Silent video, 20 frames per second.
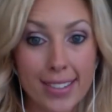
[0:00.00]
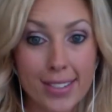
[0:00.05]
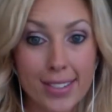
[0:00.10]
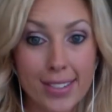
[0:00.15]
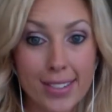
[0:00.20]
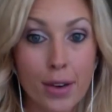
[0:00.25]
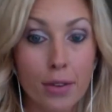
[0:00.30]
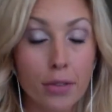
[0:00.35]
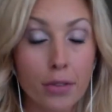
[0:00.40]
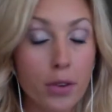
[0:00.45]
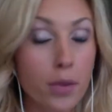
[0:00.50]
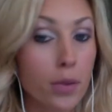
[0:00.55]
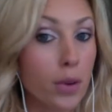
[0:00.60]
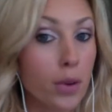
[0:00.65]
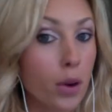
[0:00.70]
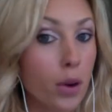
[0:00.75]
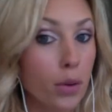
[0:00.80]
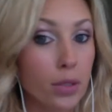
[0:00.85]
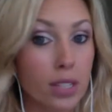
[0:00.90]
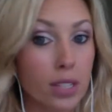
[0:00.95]
So if you
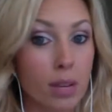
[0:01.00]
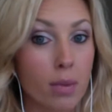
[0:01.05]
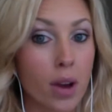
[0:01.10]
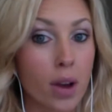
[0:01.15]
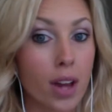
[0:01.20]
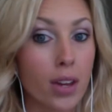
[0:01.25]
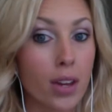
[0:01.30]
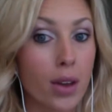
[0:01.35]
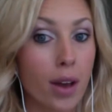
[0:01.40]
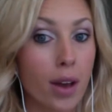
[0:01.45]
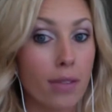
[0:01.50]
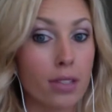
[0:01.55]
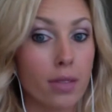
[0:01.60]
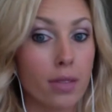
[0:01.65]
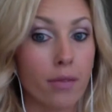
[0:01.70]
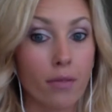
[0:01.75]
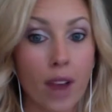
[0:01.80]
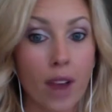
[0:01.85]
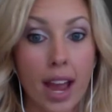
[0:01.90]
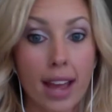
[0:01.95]
know someone, you have
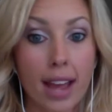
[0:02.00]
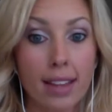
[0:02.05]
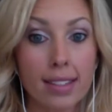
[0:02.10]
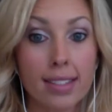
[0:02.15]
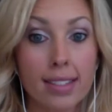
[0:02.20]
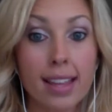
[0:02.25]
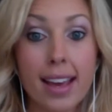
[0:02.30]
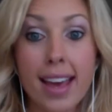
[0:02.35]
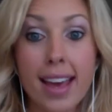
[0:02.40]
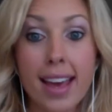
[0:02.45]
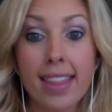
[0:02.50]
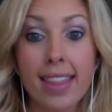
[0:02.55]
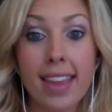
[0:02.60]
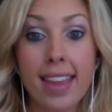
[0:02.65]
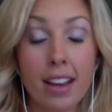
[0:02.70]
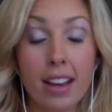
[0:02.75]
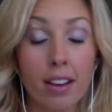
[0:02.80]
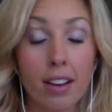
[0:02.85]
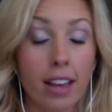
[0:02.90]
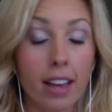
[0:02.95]
some friends
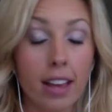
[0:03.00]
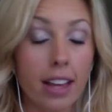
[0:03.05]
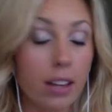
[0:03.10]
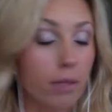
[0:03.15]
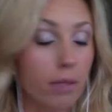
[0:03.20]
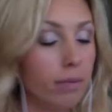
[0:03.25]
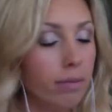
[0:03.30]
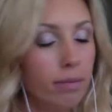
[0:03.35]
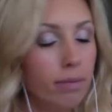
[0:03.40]
that you're like,